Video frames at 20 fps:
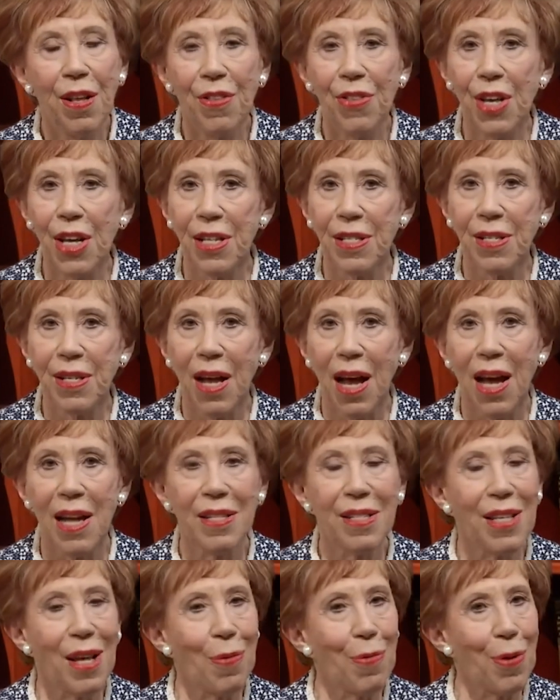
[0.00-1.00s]
I
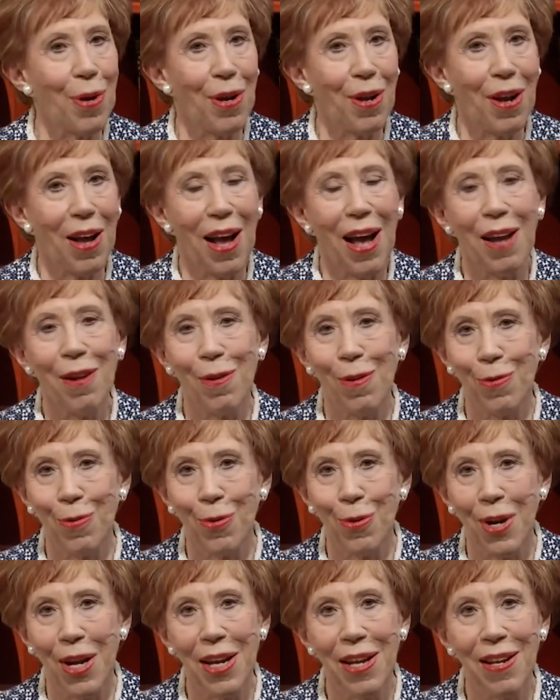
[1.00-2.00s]
say, well, I don't
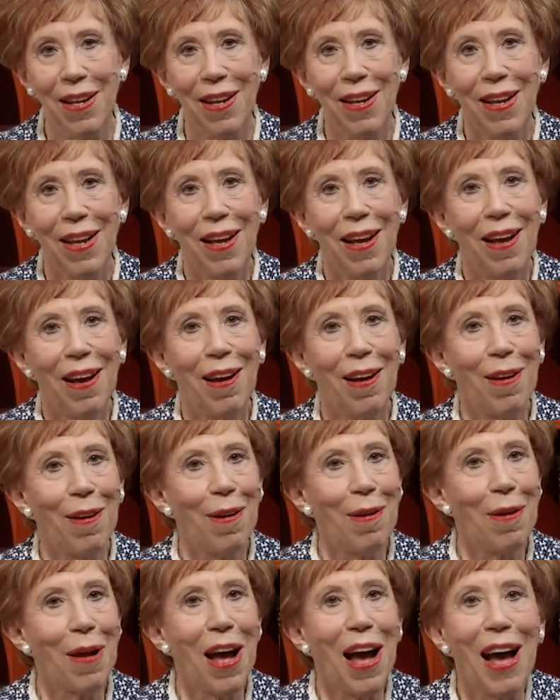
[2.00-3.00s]
drink.
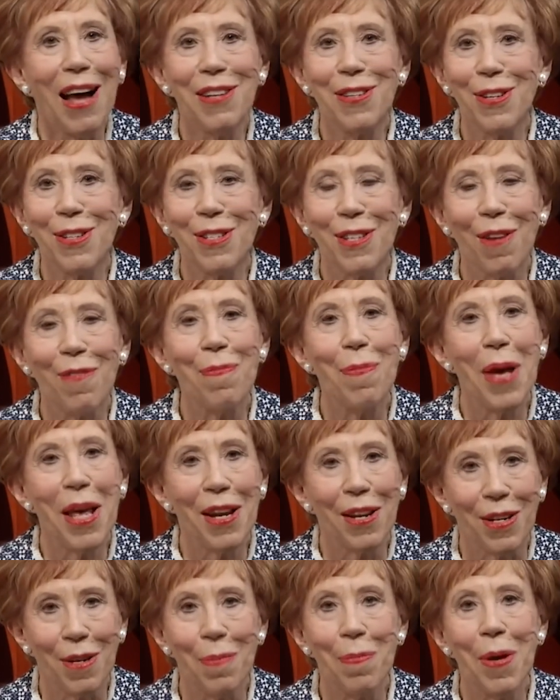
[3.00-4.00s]
I just have made
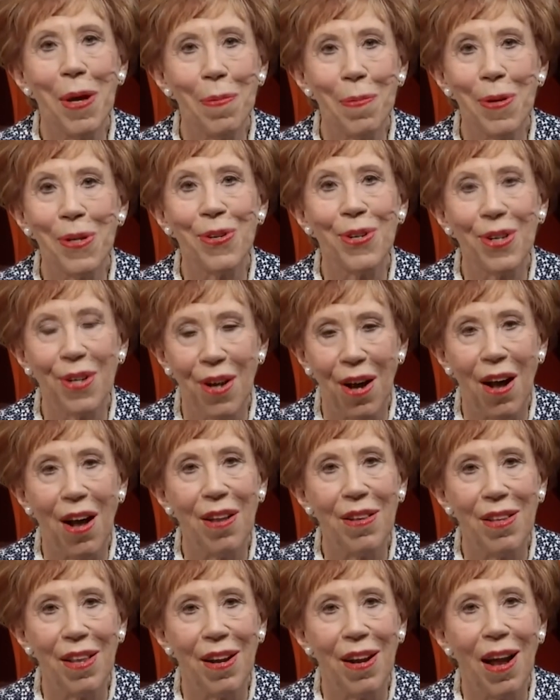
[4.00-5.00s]
a commitment to
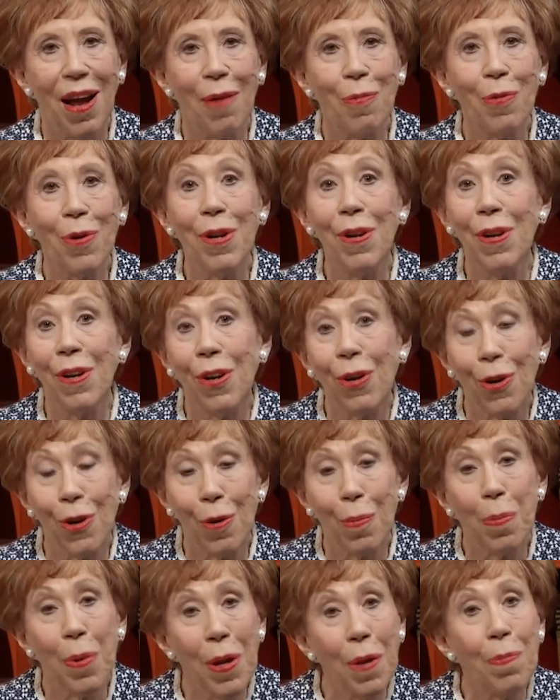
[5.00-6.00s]
God that I wouldn't
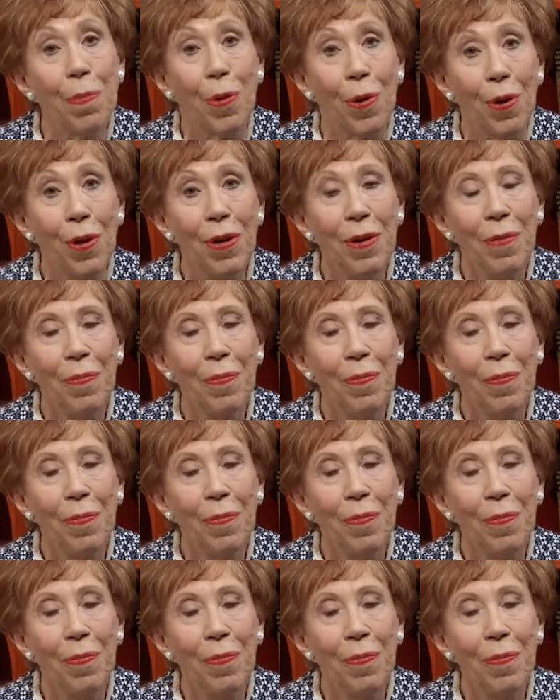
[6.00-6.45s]
hurt people,